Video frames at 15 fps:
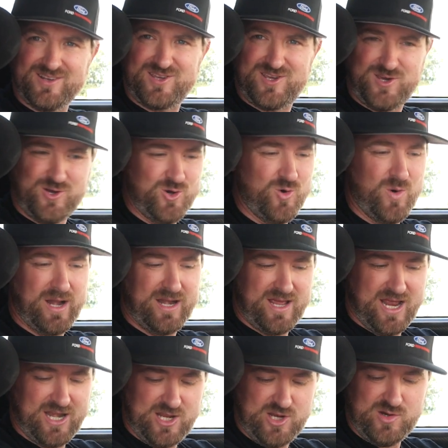cue and,
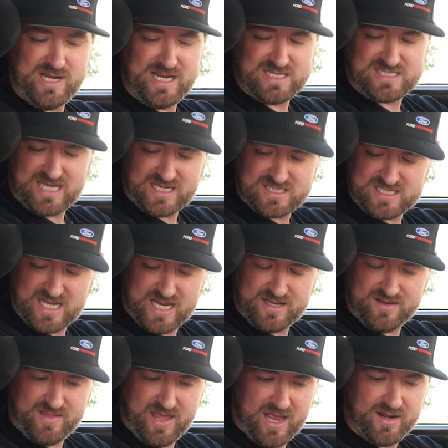and a unique sense
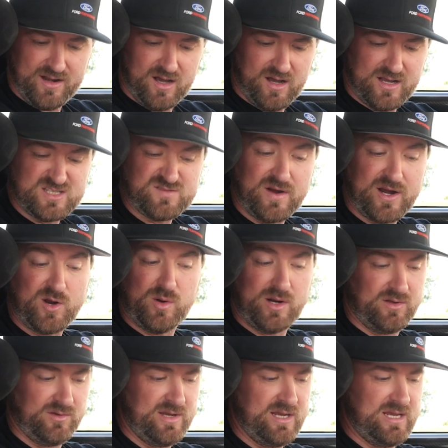that, that uh, is very
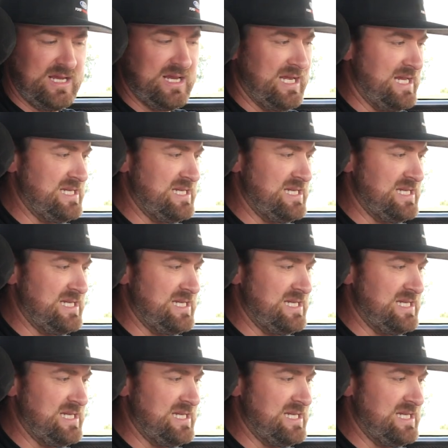quickly and